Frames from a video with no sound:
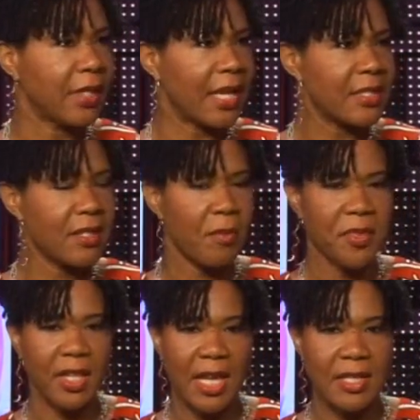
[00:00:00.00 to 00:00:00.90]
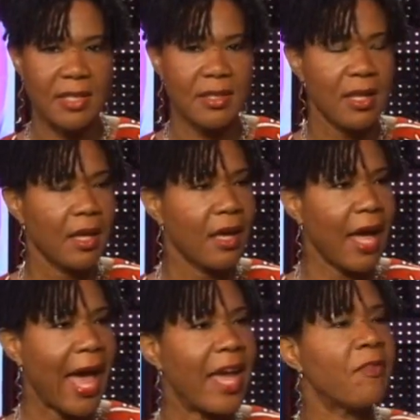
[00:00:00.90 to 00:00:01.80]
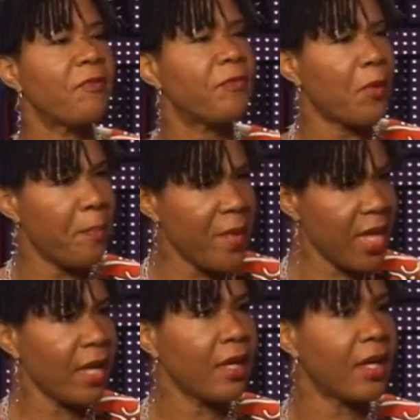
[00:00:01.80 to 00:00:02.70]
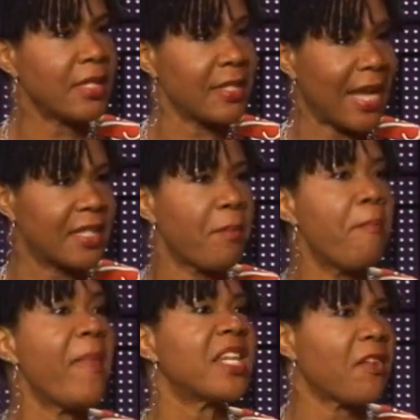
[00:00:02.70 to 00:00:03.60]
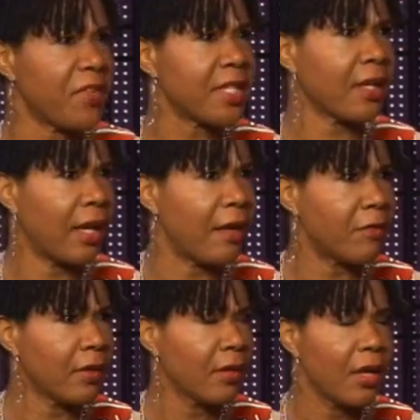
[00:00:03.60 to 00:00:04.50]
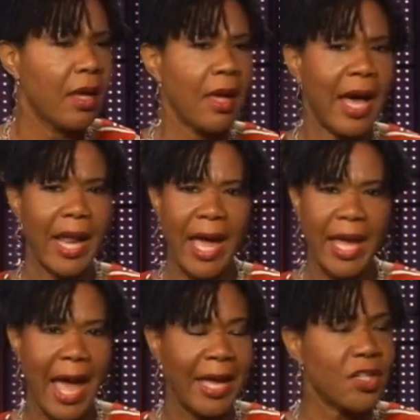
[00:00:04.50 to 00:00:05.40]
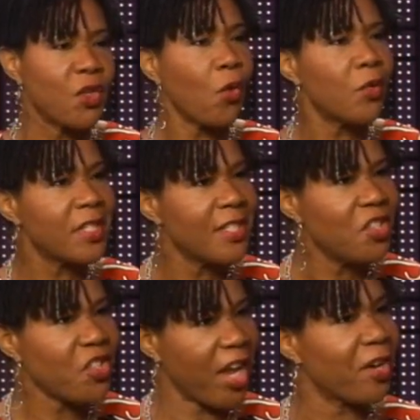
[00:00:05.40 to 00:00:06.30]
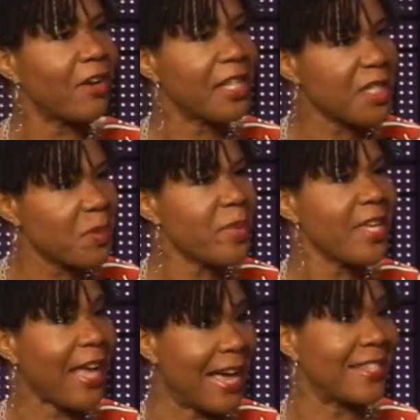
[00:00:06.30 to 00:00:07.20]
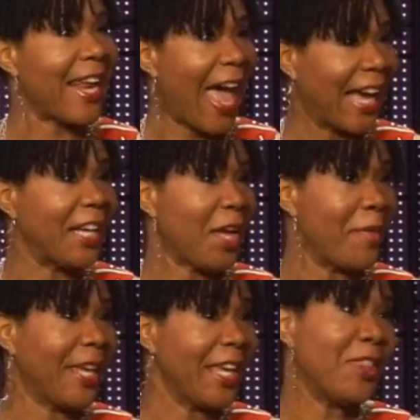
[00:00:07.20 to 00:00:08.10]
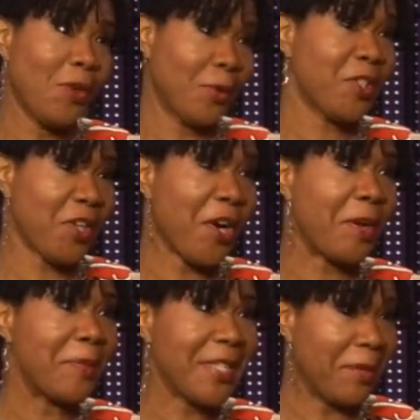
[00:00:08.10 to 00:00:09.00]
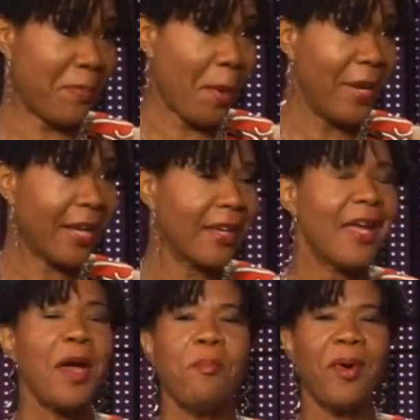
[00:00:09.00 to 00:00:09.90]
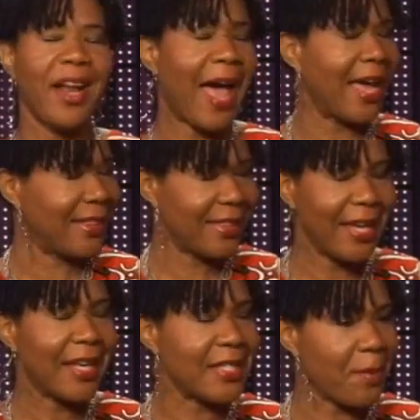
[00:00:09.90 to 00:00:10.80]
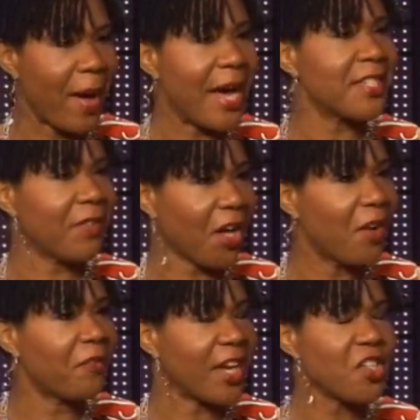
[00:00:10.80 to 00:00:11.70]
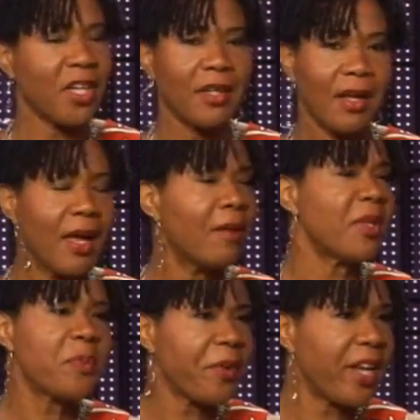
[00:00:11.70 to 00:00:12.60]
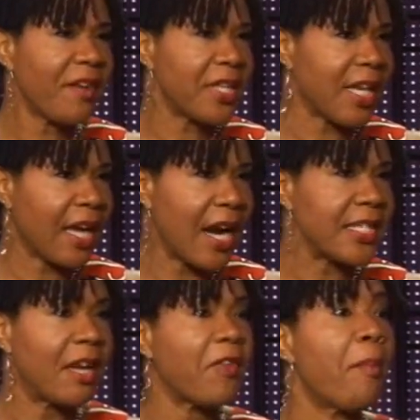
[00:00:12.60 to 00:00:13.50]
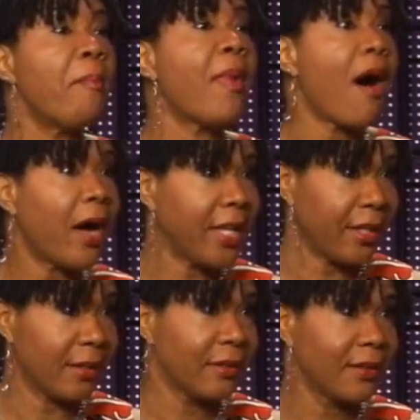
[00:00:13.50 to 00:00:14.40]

That's something that's, for me, it is at a metaphysical level. And I don't generally speak as an academic in those terms in public, but I think it's a part of the confession. My spirit never take Kartel from morning.